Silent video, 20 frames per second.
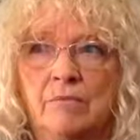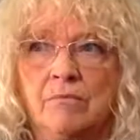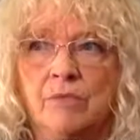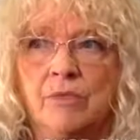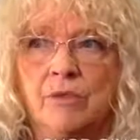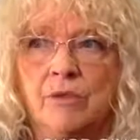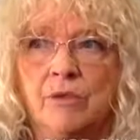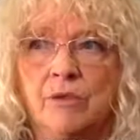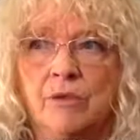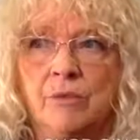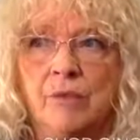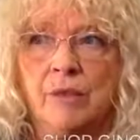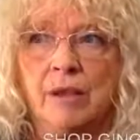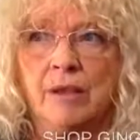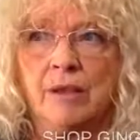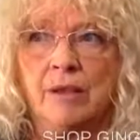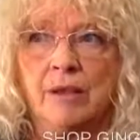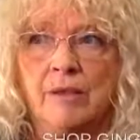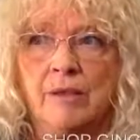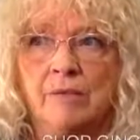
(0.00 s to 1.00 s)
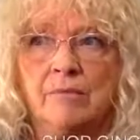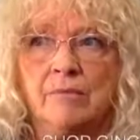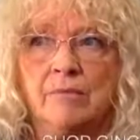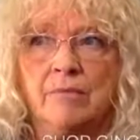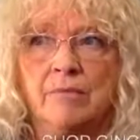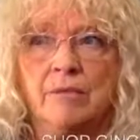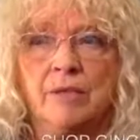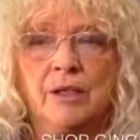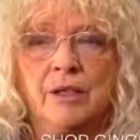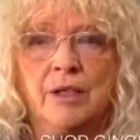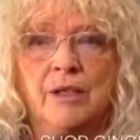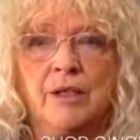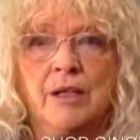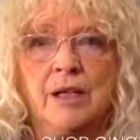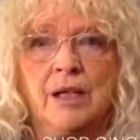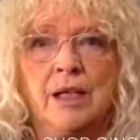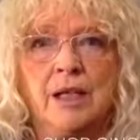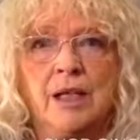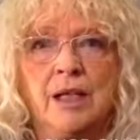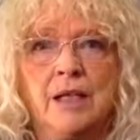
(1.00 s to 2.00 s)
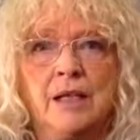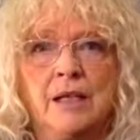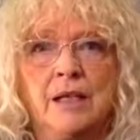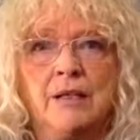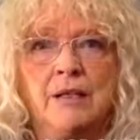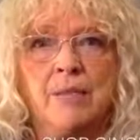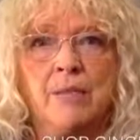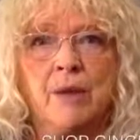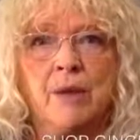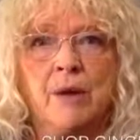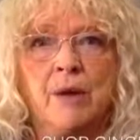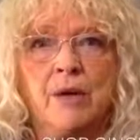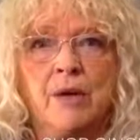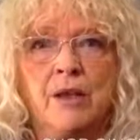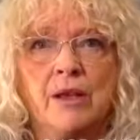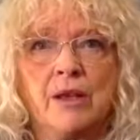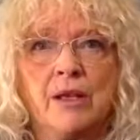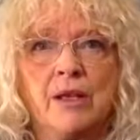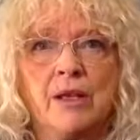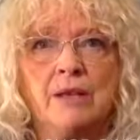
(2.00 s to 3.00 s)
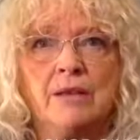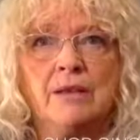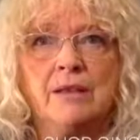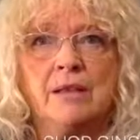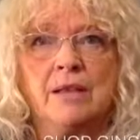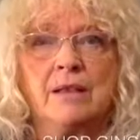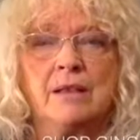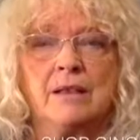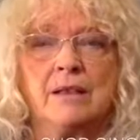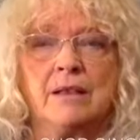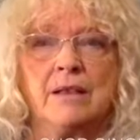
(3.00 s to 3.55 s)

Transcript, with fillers: to a month with inspiring things like